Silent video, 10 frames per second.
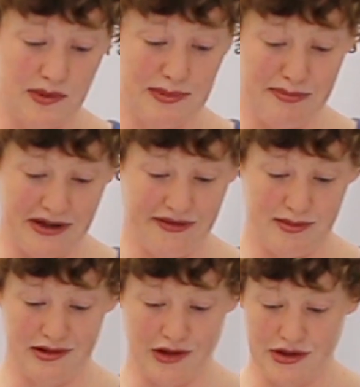that it would be
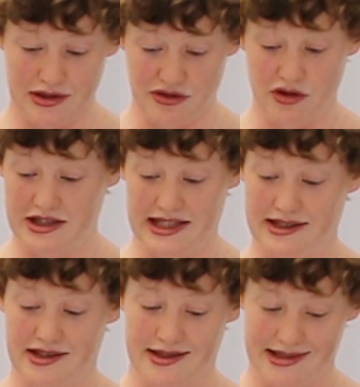preferable not to draw
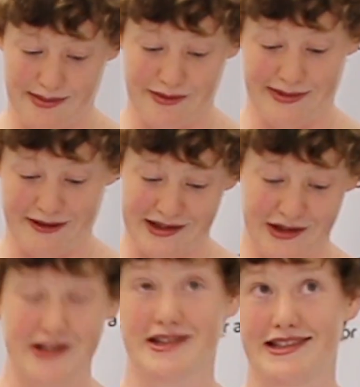attention to some of my
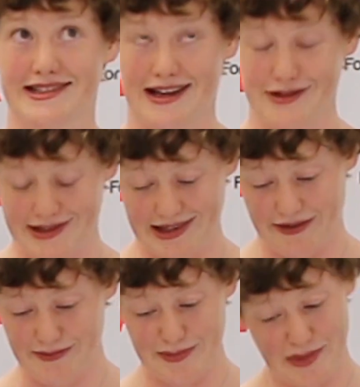research that is counter to
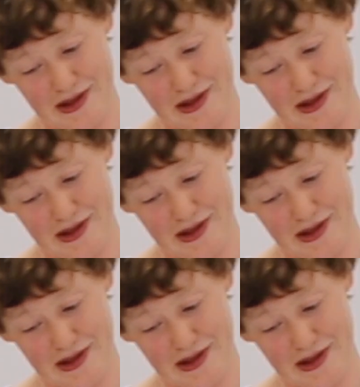government